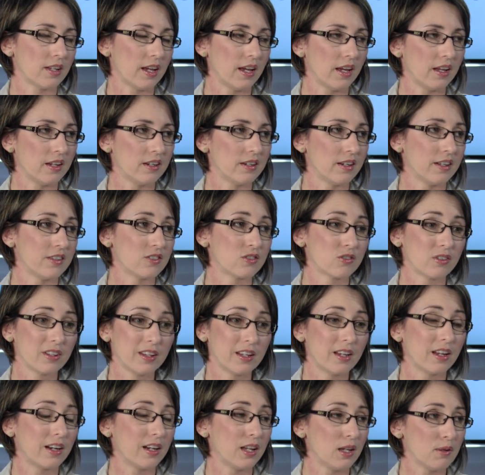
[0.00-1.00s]
and it's
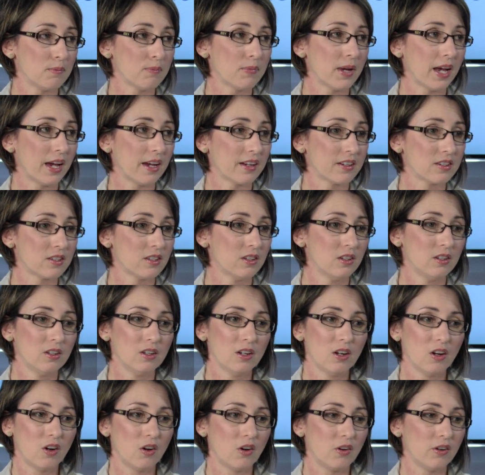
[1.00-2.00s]
really going to impact
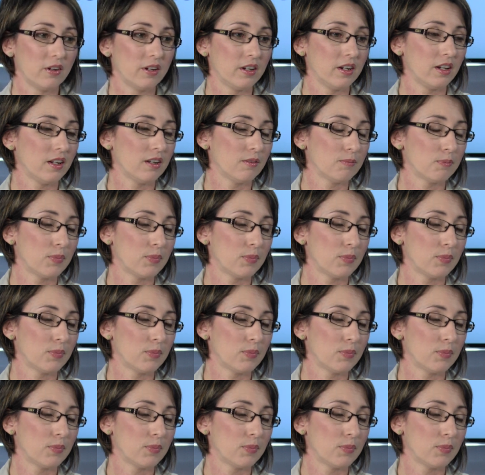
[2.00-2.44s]
on